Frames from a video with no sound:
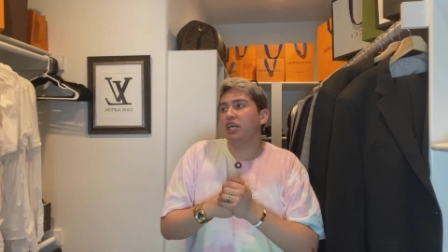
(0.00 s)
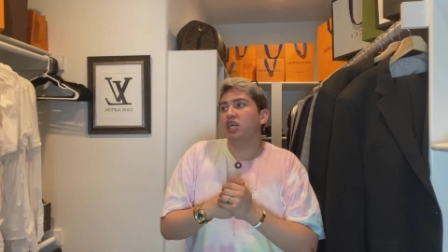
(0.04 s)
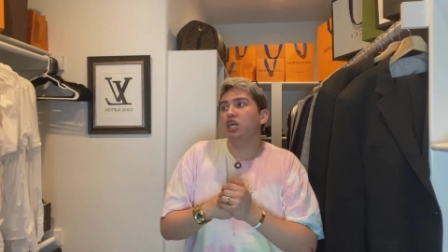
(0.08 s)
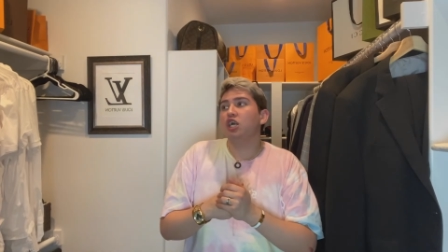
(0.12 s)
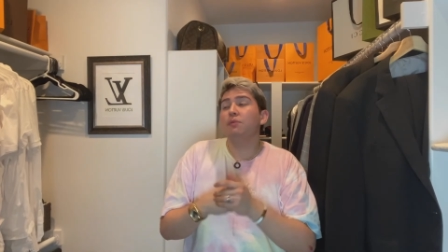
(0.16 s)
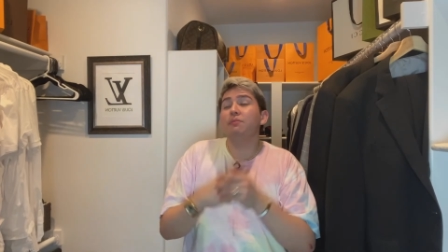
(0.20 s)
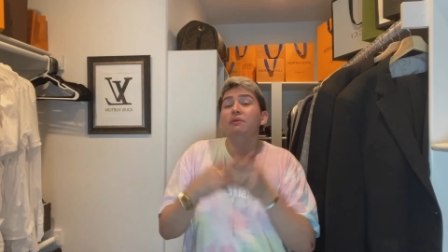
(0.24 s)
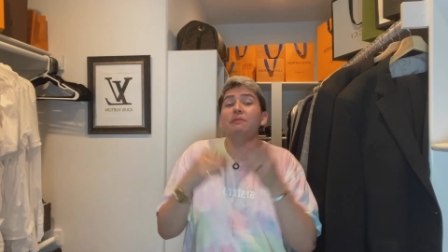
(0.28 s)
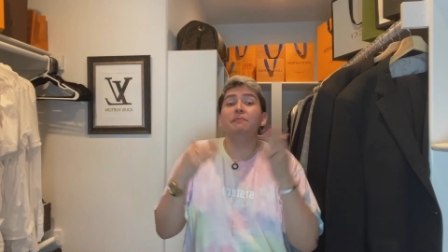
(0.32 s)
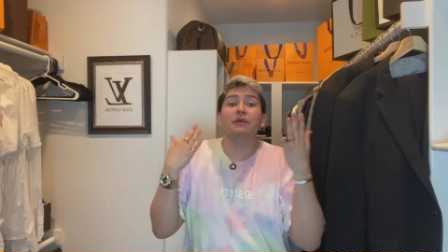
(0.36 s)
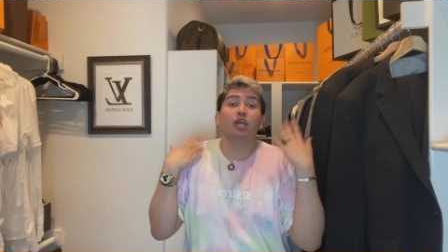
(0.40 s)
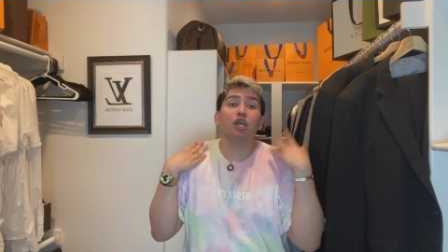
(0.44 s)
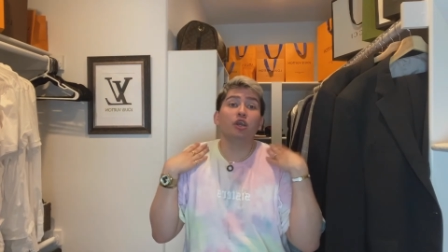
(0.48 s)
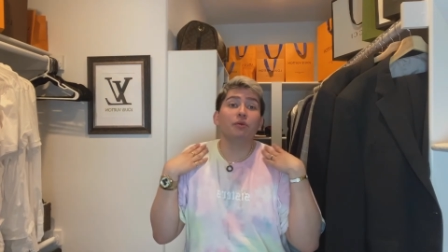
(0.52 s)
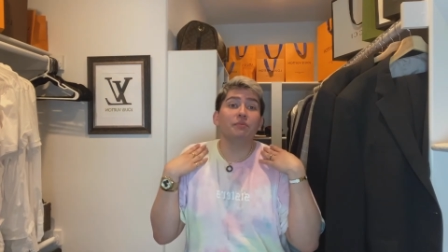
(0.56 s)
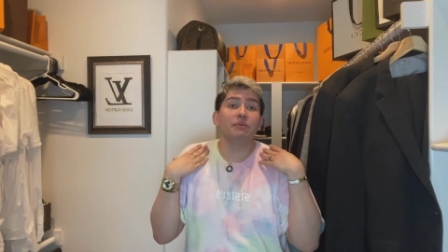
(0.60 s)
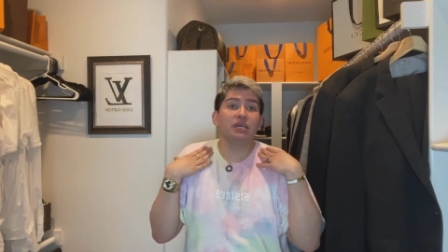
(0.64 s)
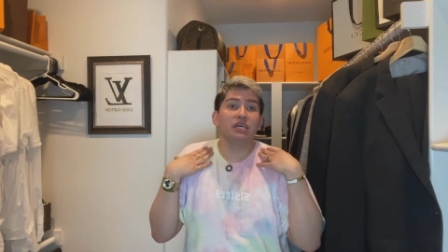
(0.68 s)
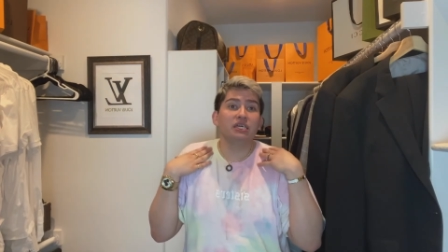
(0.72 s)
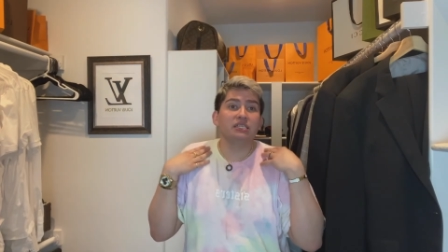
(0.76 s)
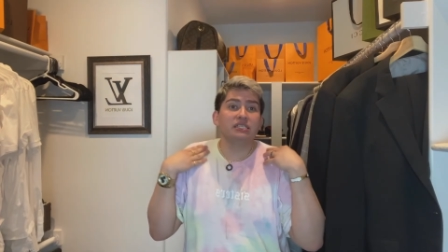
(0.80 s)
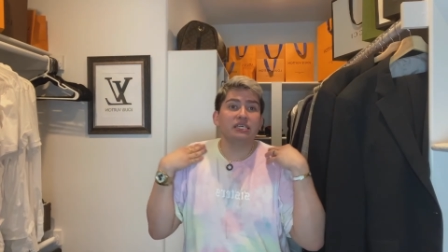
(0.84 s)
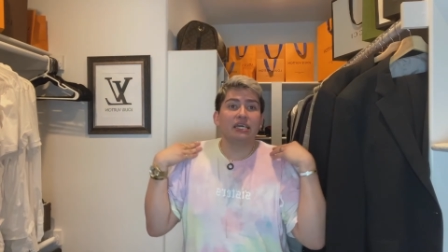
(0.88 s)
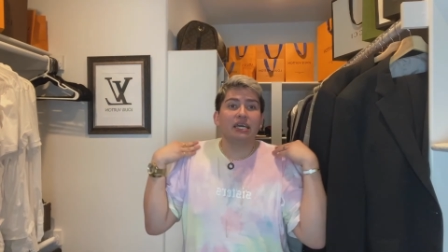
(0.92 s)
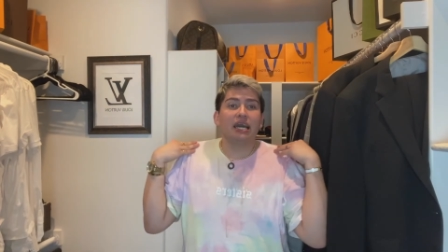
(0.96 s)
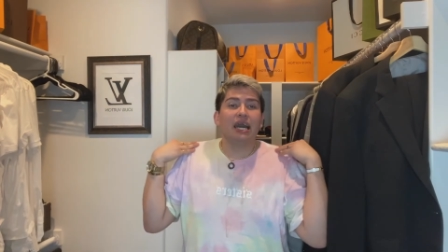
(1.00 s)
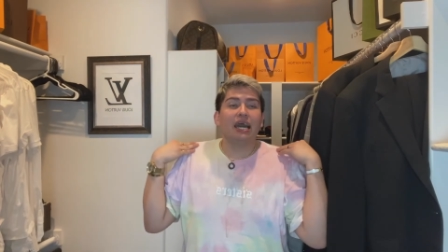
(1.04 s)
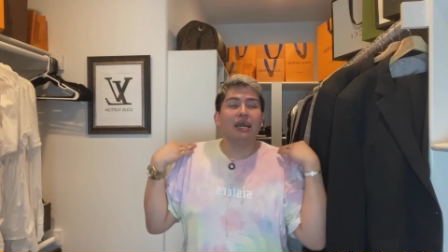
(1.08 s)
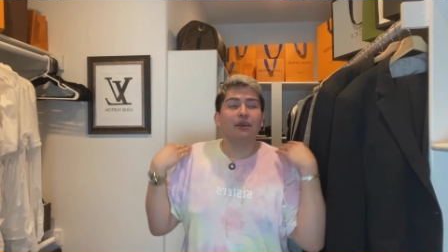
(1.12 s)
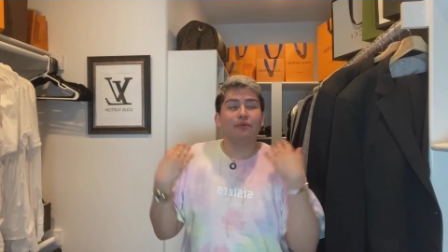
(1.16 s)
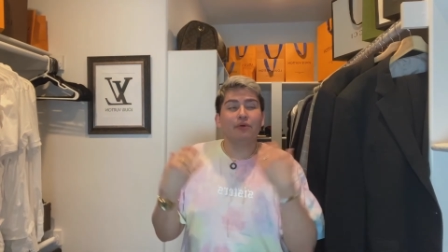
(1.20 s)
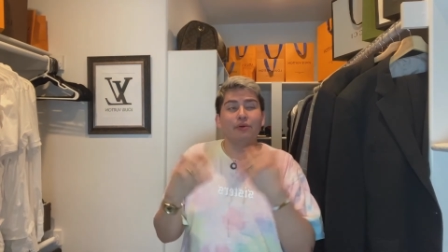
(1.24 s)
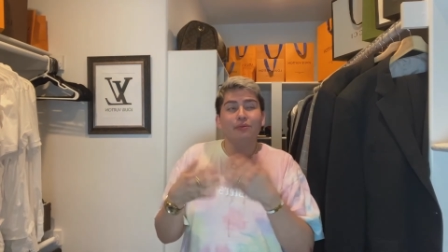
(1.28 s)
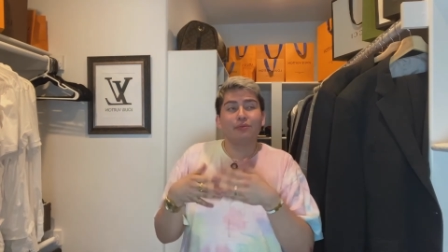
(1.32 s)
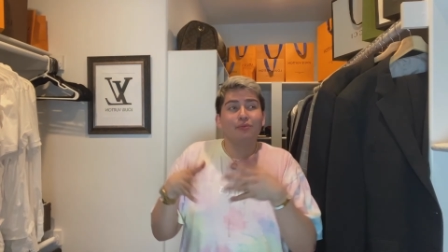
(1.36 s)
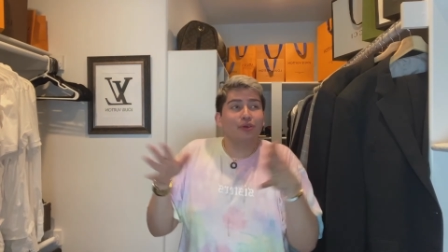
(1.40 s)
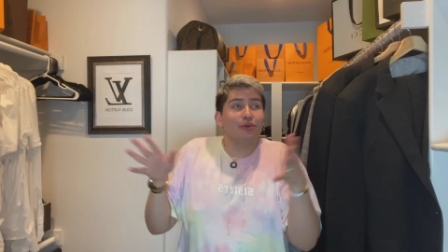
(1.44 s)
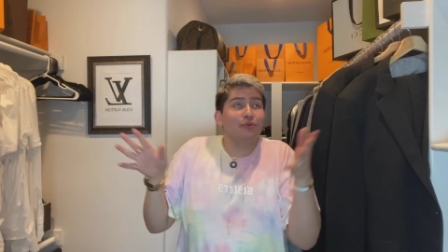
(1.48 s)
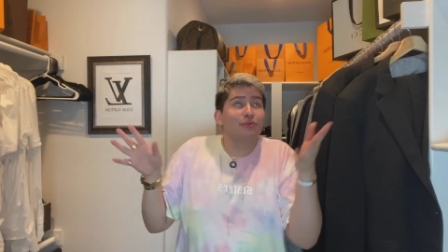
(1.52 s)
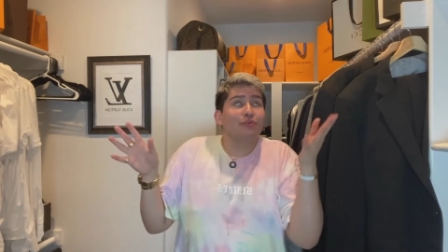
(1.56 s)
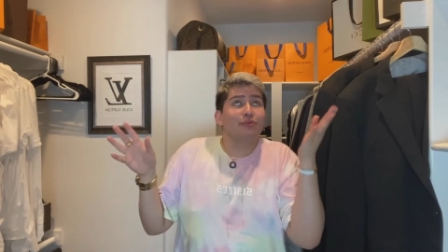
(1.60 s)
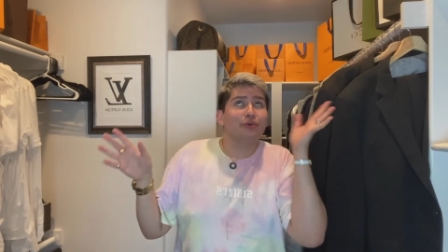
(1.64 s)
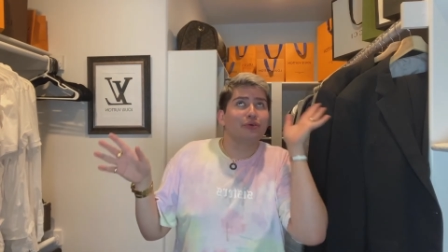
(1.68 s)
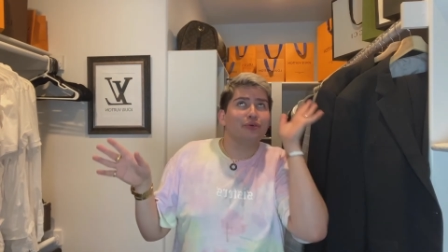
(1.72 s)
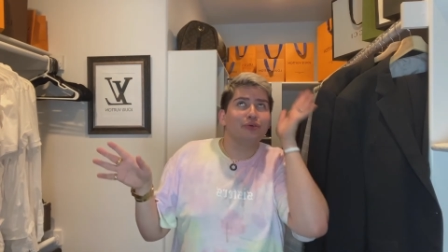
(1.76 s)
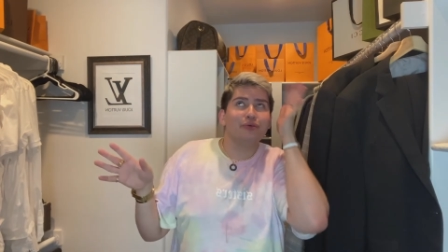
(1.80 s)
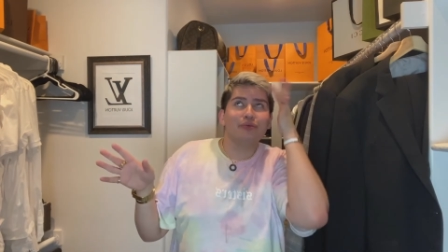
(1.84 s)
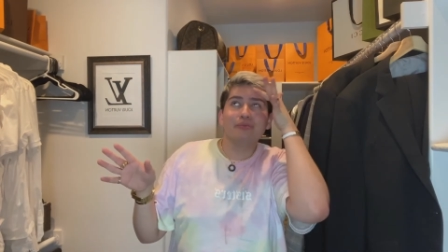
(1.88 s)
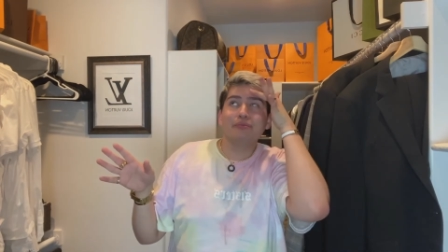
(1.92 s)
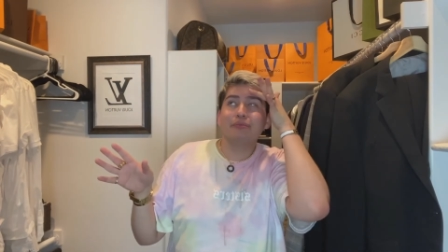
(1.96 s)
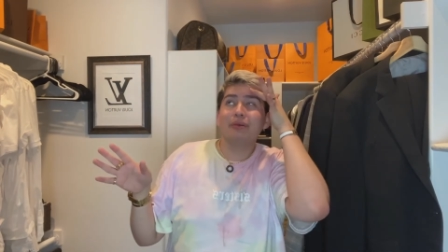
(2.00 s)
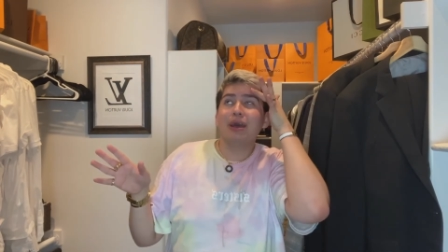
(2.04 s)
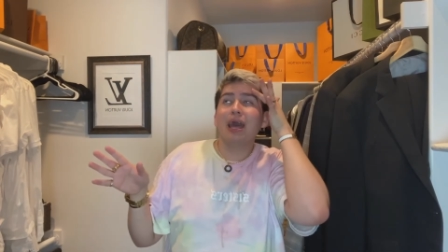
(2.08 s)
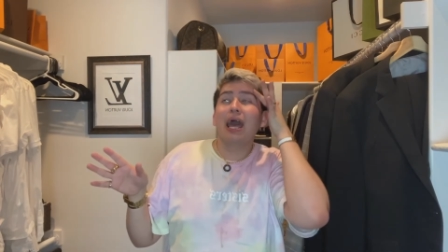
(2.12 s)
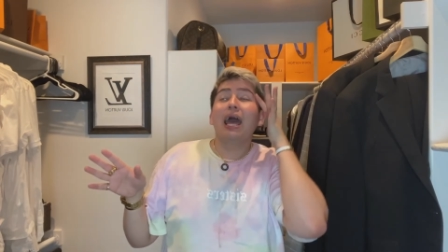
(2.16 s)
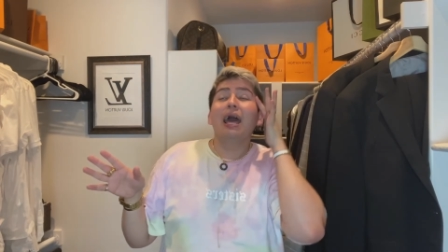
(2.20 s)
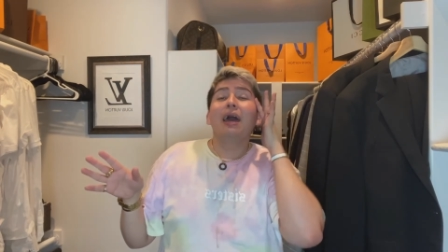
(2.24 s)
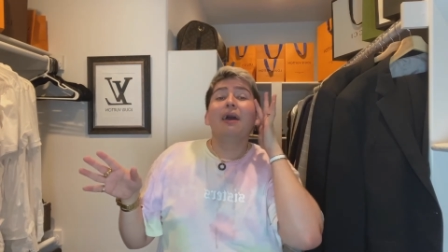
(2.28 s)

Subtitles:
It could be bigger because like I want more room,